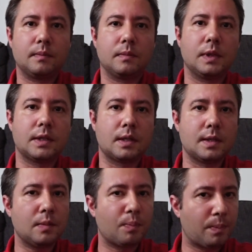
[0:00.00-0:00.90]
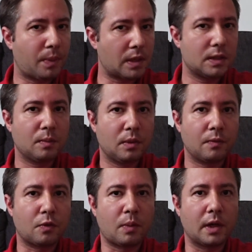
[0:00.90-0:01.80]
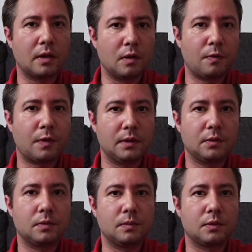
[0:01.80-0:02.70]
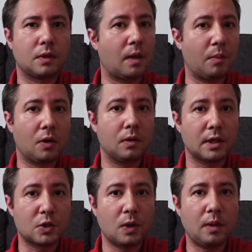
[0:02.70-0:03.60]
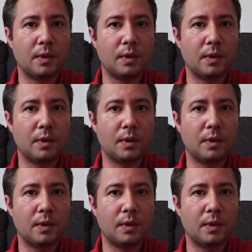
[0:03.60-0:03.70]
listen, is it possible for my girlfriend to come along as well?